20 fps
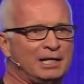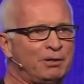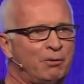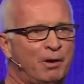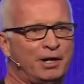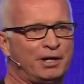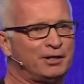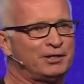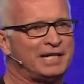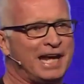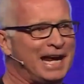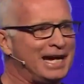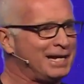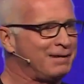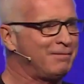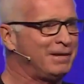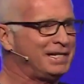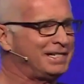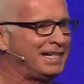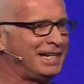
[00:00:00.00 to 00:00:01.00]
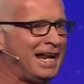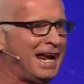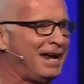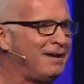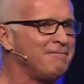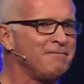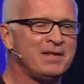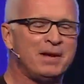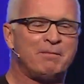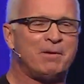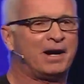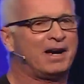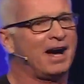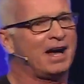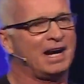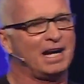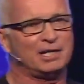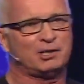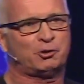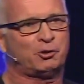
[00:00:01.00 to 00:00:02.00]
where you're taking me today, but God,
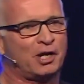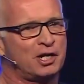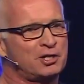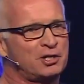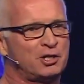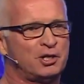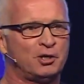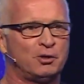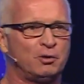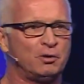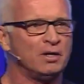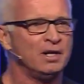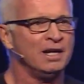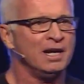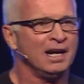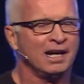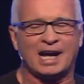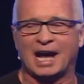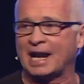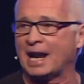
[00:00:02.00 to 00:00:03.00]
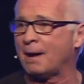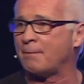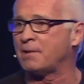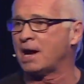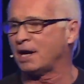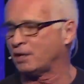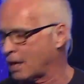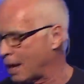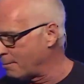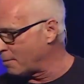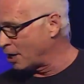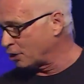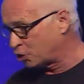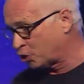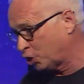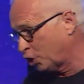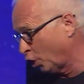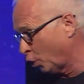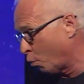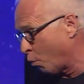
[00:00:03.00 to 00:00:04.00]
I trust you. God, I'm not
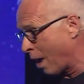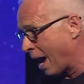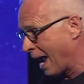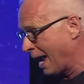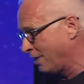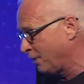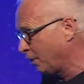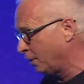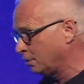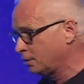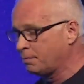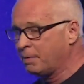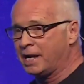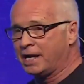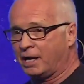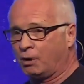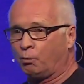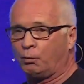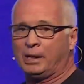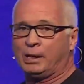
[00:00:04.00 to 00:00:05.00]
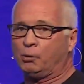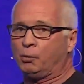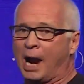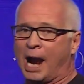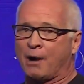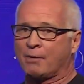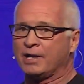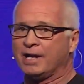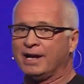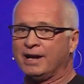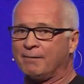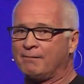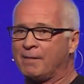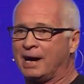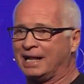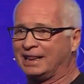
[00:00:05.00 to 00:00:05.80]
sure why there's been a rerouting of my